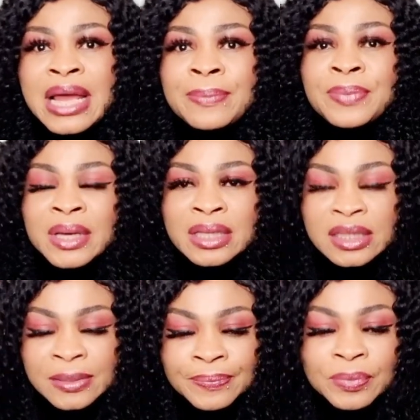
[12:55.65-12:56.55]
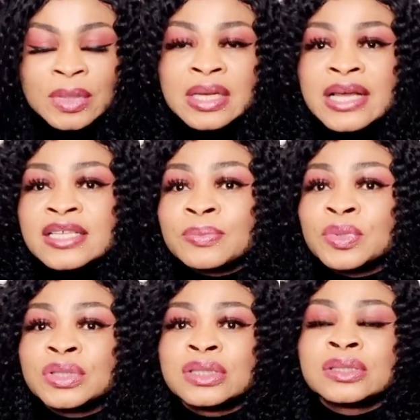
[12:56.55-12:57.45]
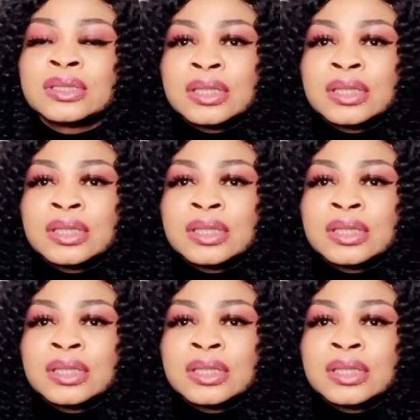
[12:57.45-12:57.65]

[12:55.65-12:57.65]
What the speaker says: I paid, the next morning,